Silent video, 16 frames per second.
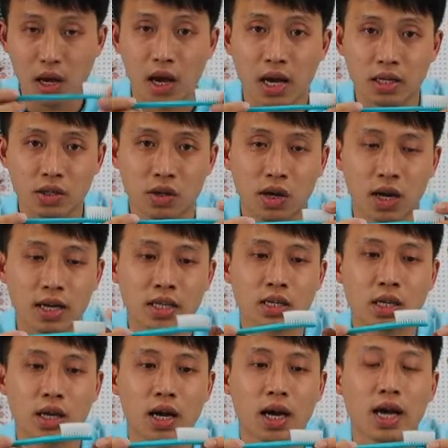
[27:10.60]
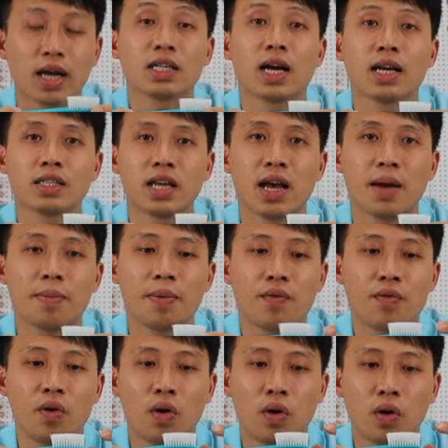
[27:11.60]
As I said
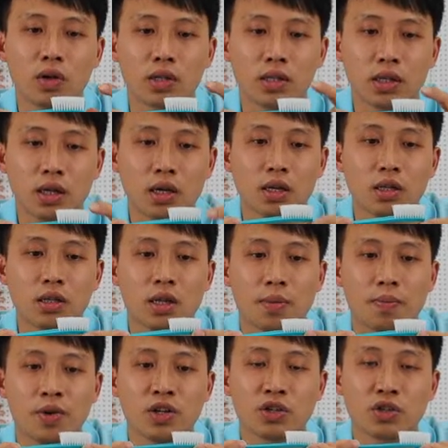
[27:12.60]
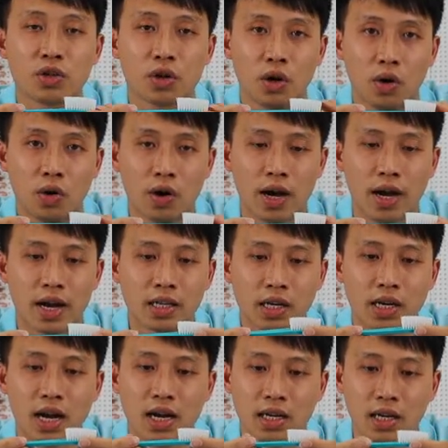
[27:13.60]
before, the visual and the
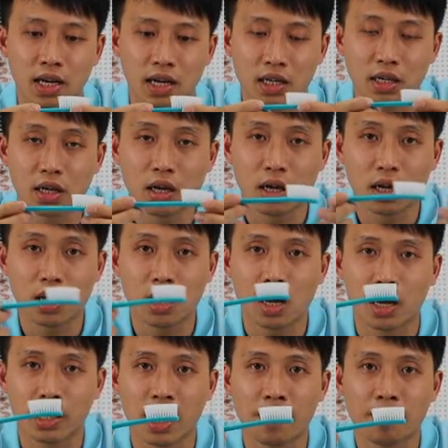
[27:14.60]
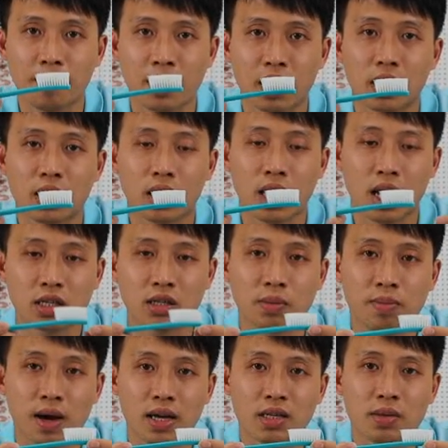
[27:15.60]
color can be
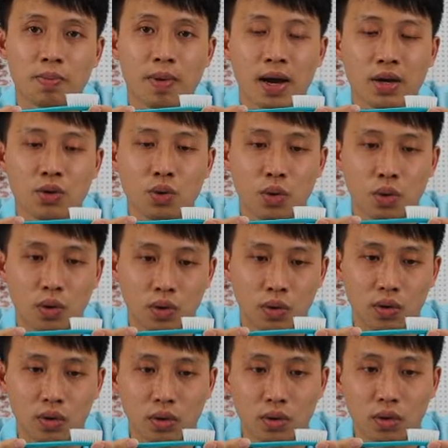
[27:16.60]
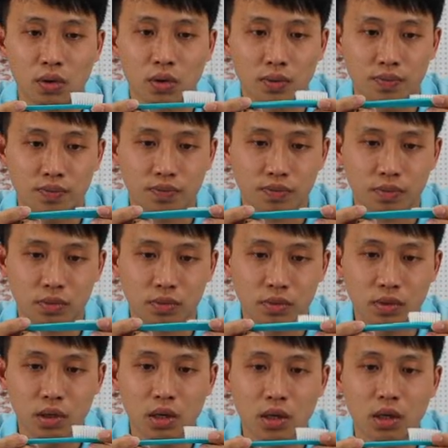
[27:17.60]
customized by you.
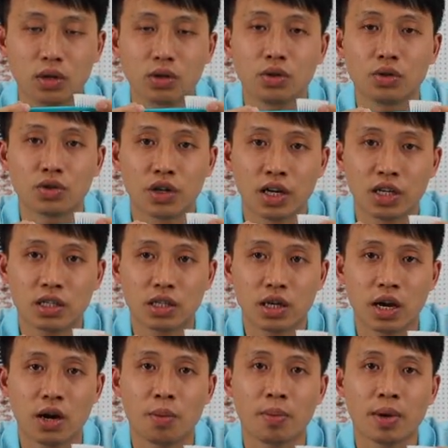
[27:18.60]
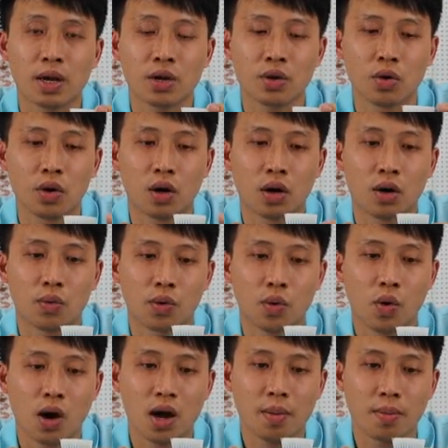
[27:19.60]
You just tell me your
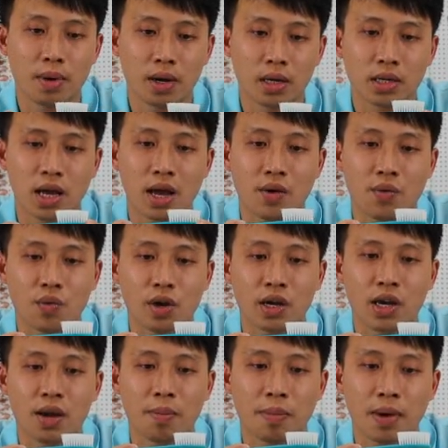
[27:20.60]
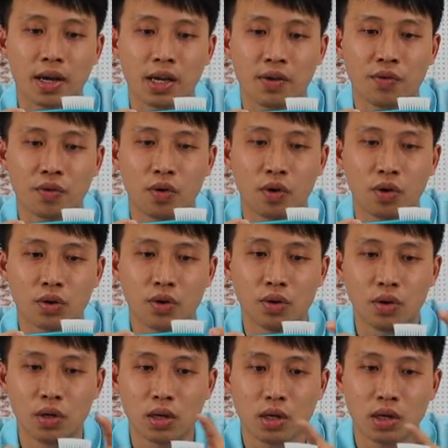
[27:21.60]
requirement and we can make it for you.
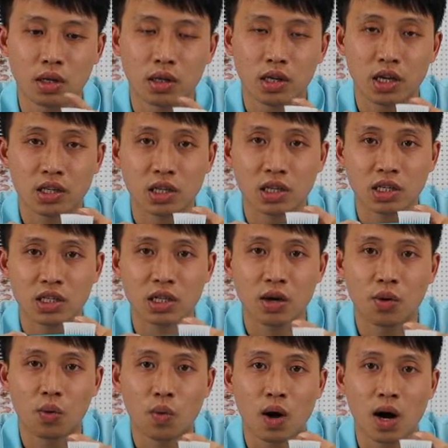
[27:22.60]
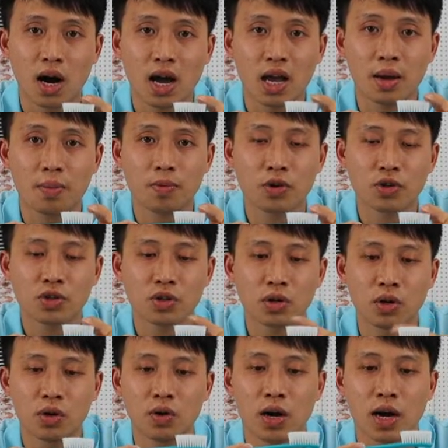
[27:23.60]
This is the white
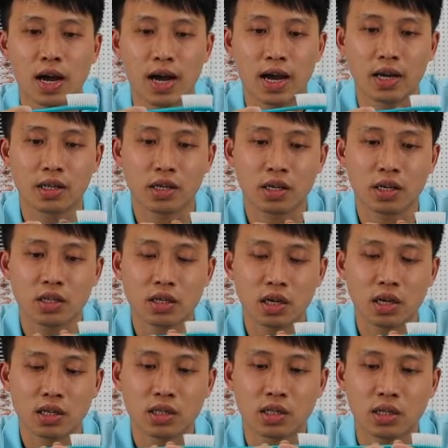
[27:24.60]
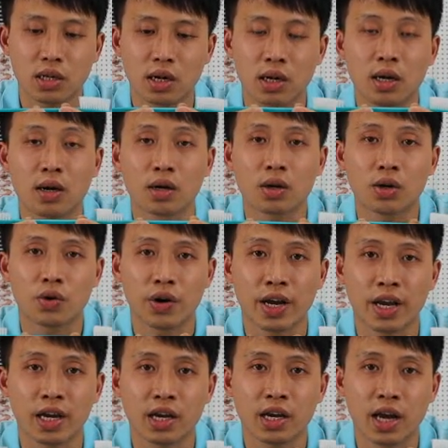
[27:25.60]
visual and this is the
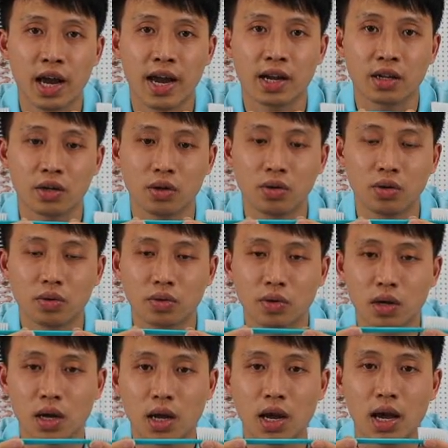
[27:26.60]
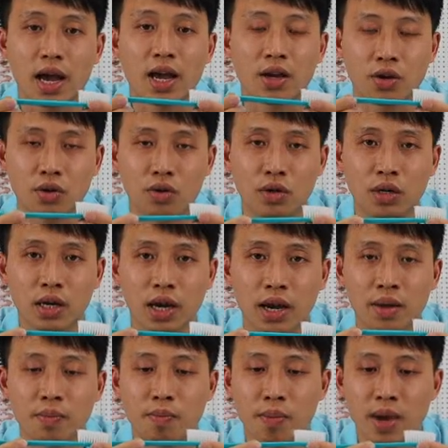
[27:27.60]
green handle. And you
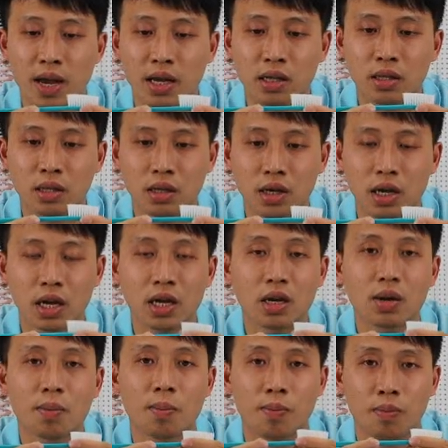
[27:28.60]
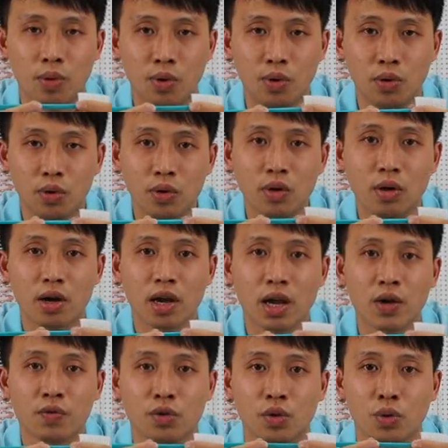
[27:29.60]
can make it blue
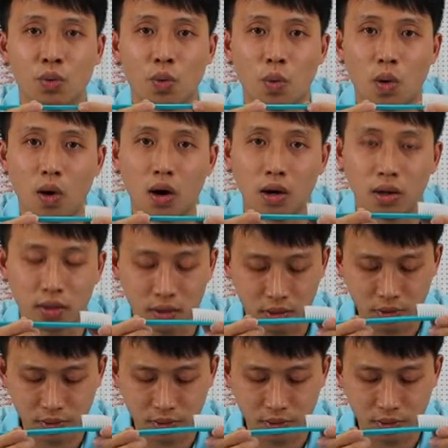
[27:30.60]
if you want.